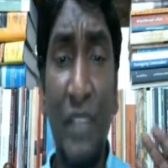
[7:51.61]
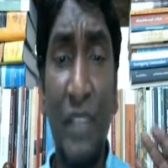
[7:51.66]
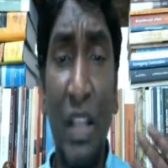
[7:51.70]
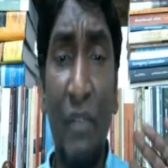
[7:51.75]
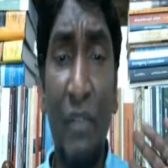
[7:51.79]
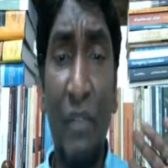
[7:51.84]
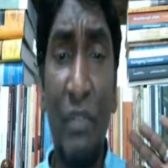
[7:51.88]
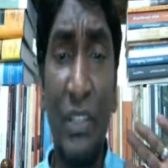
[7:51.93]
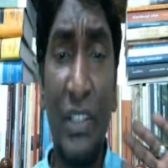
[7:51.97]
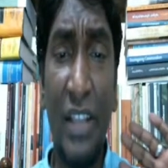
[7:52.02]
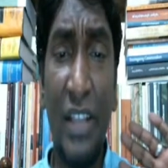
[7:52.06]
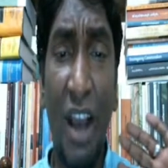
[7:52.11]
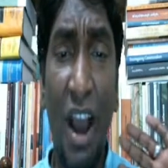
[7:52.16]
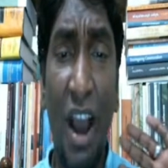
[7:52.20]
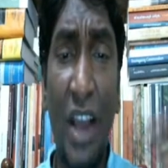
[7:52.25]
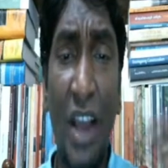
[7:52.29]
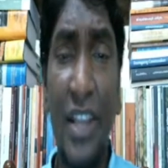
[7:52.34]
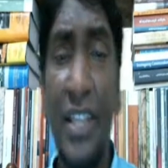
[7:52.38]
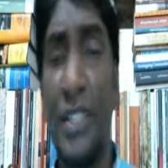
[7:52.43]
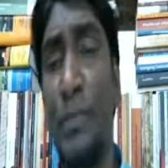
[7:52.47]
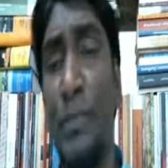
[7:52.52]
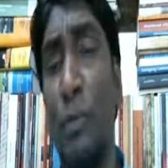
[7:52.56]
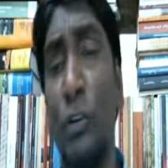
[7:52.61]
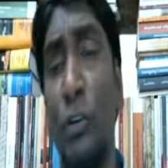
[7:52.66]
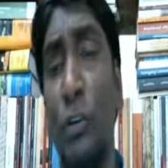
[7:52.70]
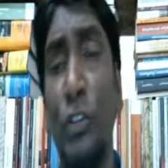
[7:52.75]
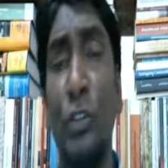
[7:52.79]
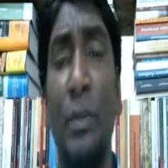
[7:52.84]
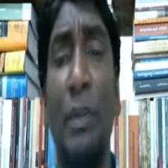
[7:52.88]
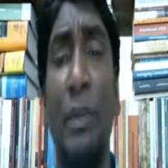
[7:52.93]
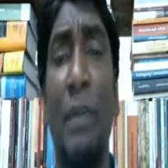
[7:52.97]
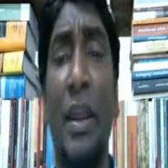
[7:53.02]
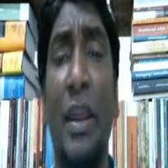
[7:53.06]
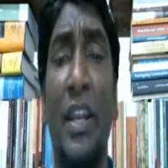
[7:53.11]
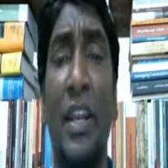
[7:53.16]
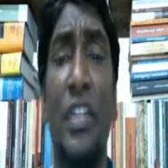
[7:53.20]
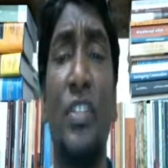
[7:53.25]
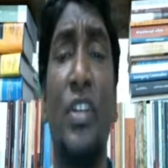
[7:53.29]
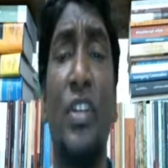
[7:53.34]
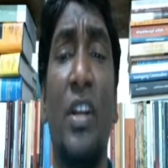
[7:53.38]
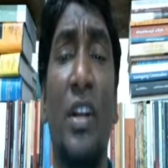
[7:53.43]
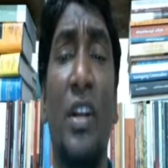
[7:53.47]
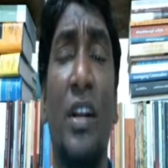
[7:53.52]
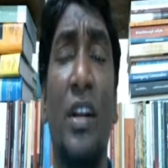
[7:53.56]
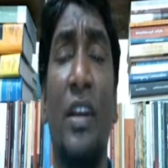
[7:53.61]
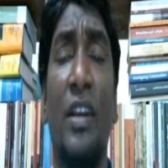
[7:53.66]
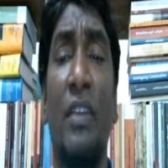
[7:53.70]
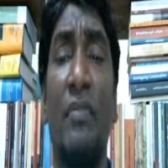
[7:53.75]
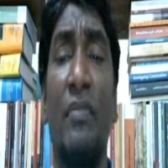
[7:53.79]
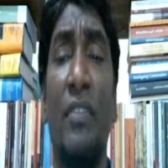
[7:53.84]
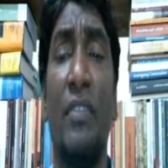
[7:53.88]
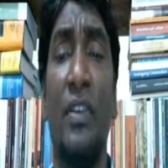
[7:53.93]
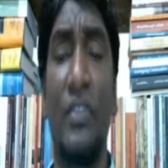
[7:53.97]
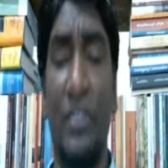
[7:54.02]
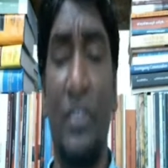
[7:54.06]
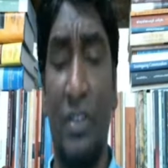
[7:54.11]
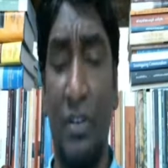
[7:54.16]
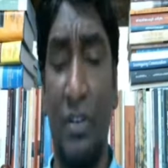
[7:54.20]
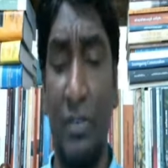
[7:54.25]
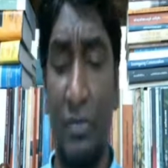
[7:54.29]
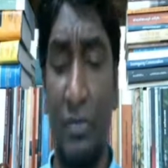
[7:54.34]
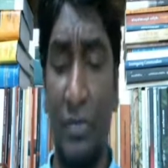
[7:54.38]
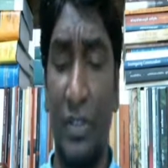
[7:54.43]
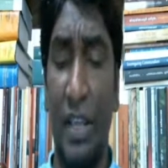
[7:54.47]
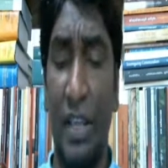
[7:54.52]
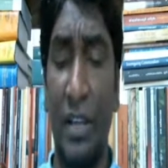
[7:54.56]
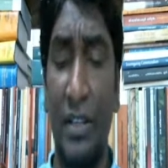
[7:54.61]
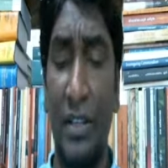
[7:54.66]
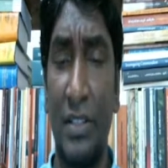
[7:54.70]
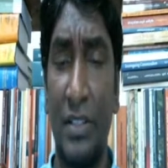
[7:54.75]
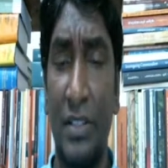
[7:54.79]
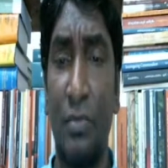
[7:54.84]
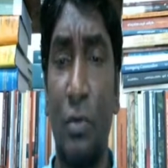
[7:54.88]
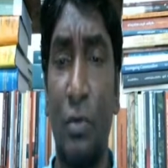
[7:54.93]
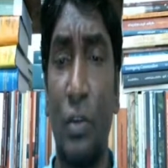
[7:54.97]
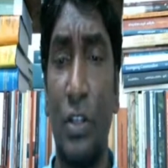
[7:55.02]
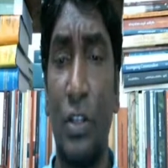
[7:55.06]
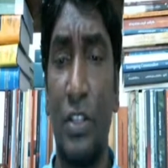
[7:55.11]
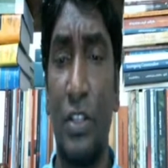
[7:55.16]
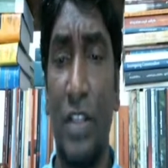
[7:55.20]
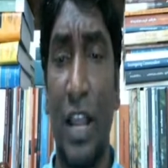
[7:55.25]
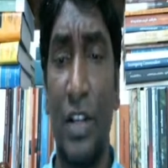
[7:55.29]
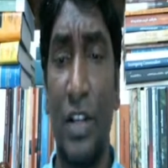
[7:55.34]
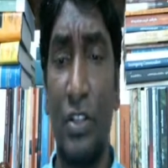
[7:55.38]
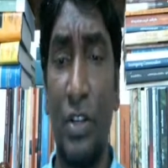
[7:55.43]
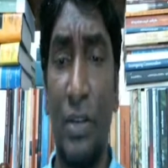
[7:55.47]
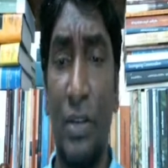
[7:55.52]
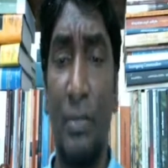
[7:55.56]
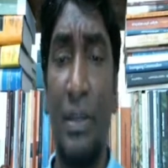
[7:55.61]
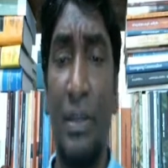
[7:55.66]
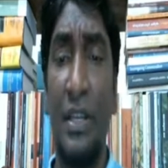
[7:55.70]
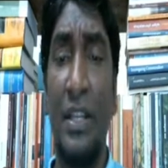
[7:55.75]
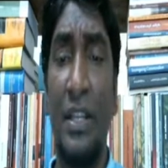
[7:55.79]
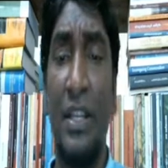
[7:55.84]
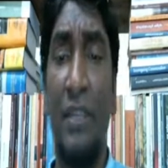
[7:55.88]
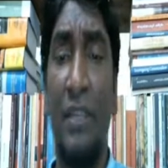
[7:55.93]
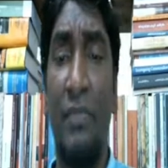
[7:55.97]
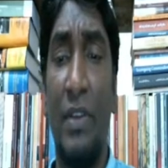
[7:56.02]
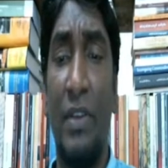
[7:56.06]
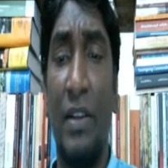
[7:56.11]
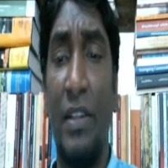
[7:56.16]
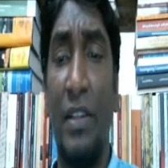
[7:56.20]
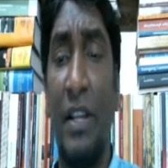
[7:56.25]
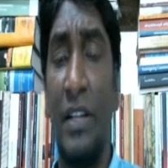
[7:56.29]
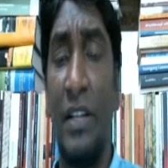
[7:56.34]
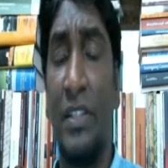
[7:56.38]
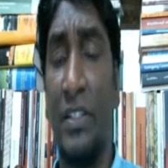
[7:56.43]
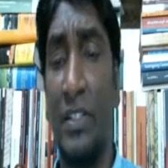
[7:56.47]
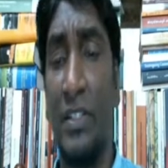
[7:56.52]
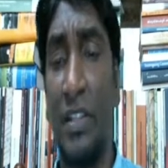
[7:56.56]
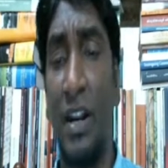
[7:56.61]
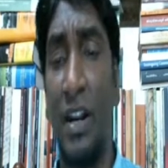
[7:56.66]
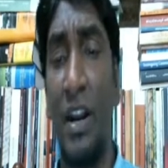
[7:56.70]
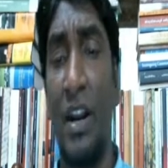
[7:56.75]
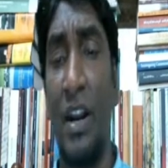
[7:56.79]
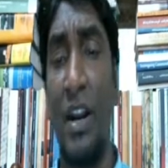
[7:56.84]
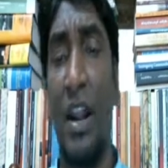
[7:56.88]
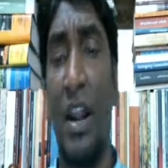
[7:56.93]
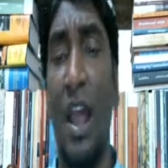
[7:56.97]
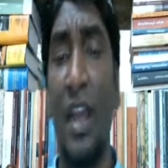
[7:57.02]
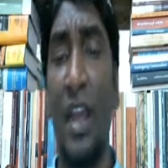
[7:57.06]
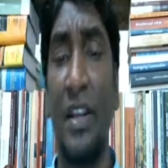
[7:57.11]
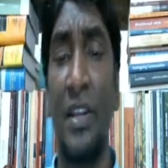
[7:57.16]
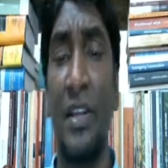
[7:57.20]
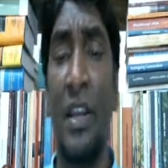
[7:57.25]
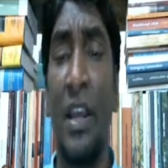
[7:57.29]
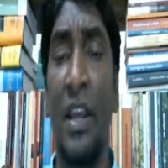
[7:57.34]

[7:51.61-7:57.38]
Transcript: with the highest possible managerial indifference curve that is what is actually being given that is the red line